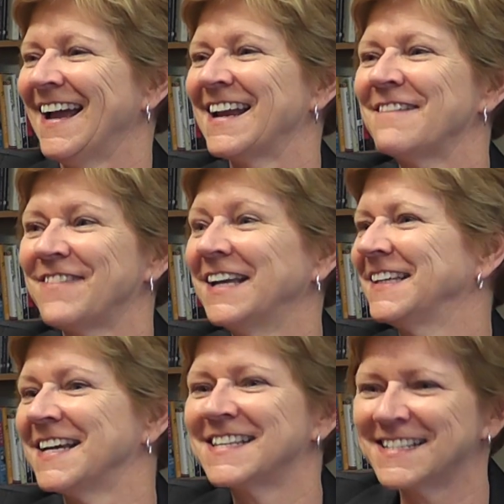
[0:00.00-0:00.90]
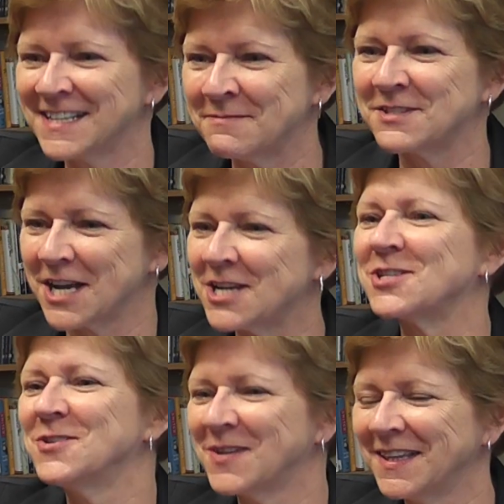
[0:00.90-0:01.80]
And finally I said to him,
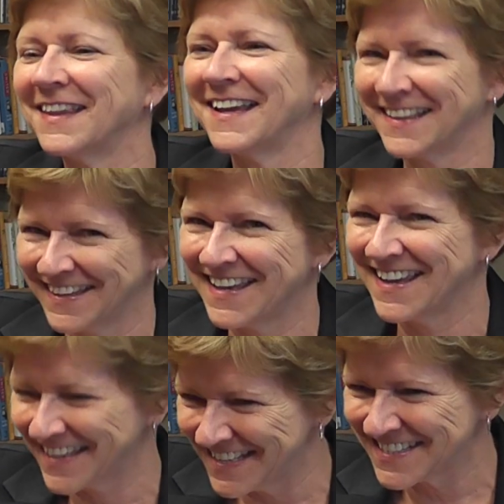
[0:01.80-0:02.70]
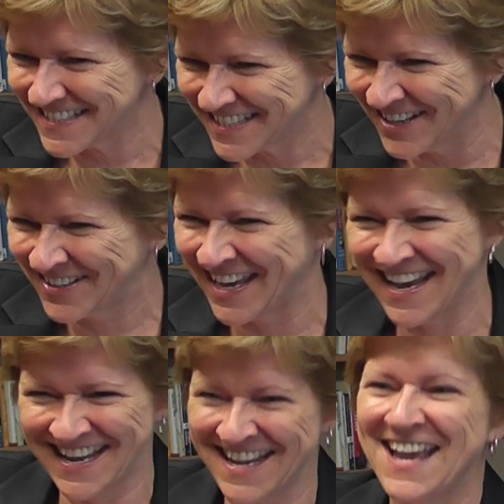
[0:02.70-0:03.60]
Josh, you can like the Yankees. It's
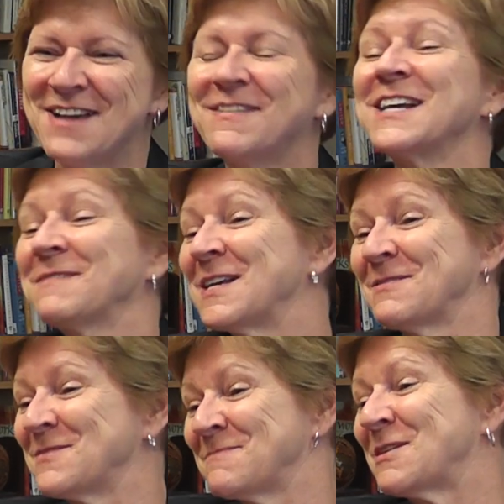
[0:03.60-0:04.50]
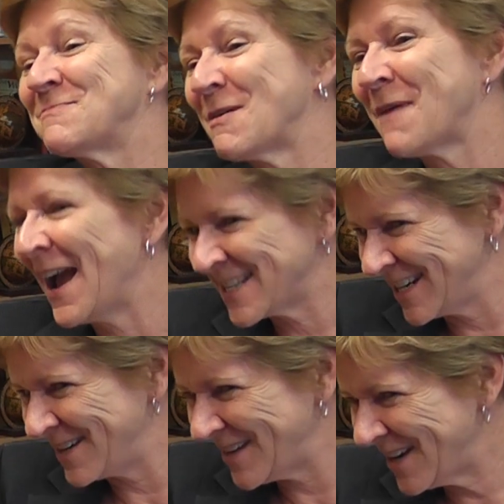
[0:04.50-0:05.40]
okay. Because my husband was much more
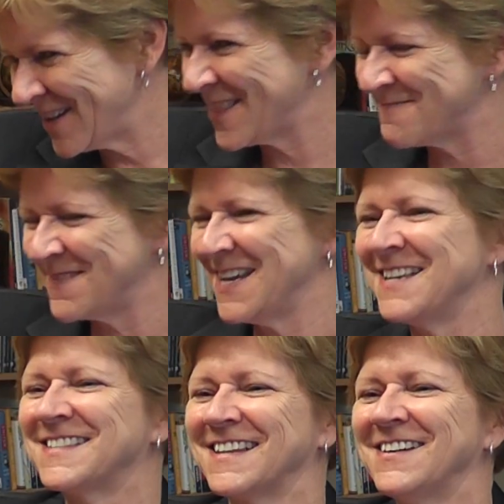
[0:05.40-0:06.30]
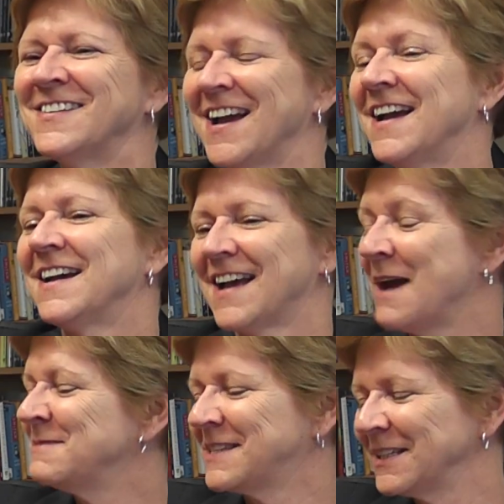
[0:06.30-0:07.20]
passionate about it than me. So
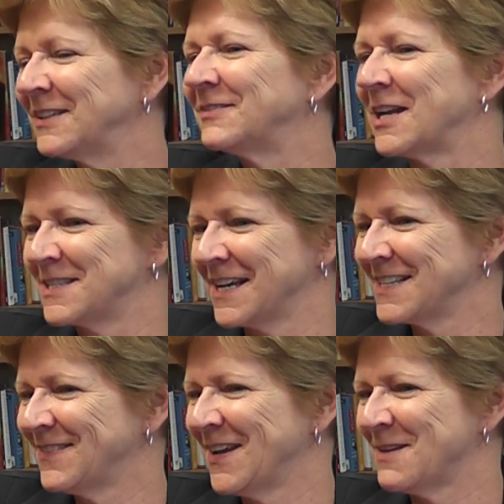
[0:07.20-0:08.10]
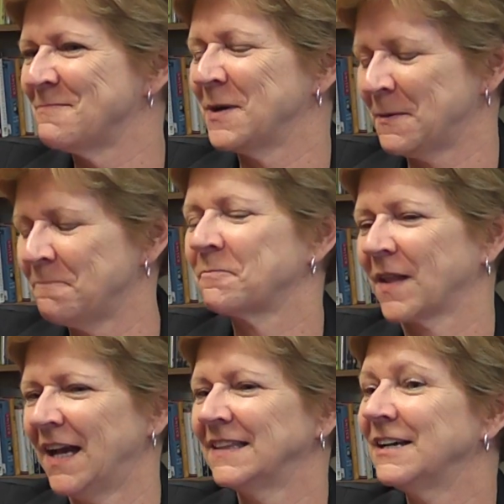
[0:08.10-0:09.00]
I'm still a Red Sox fan, but
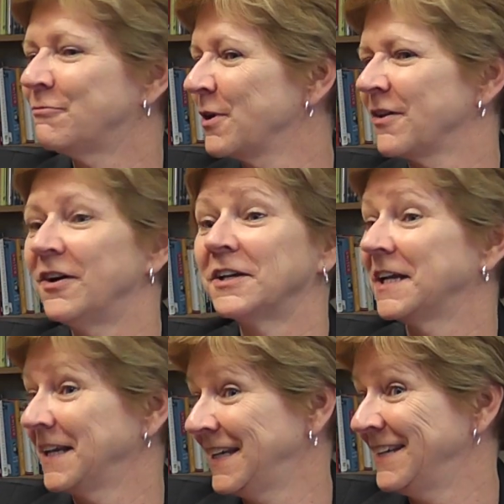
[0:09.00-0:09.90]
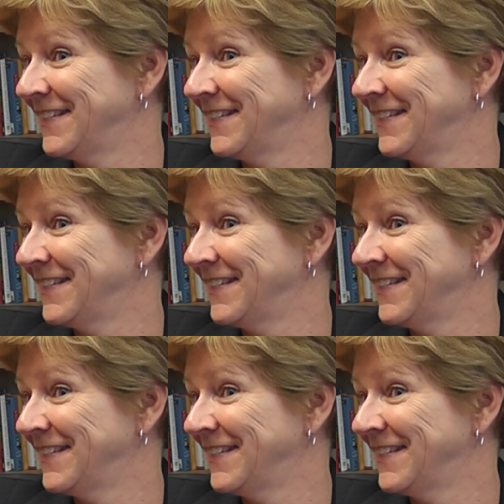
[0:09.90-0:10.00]
I live with all Yankee